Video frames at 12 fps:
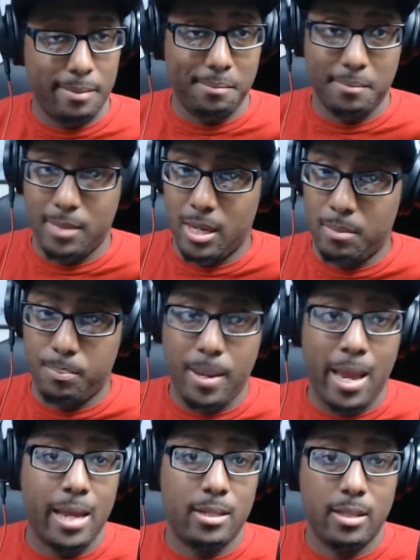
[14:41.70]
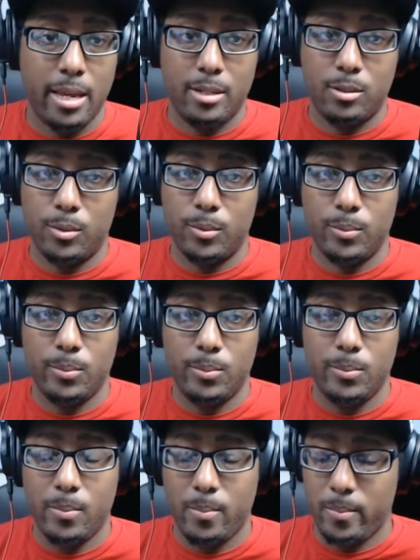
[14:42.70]
It passed that too.
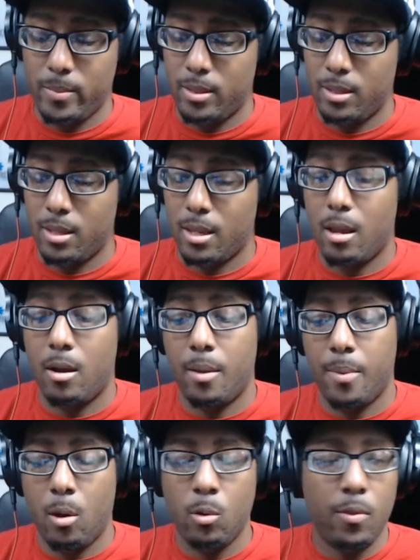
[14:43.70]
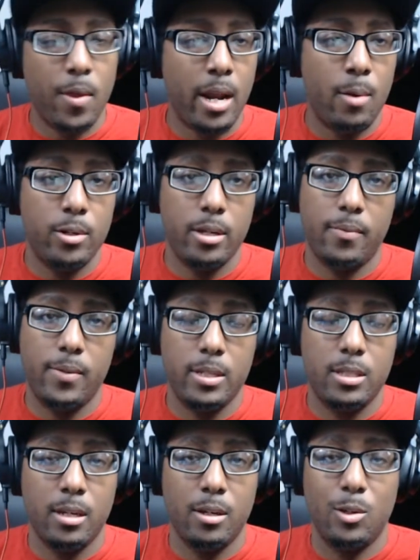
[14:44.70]
The only thing I would definitely
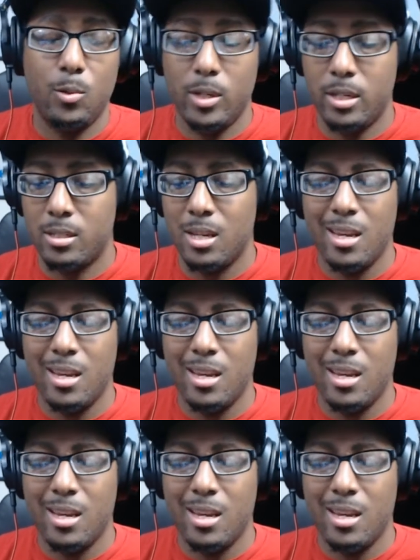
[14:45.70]
tell you is,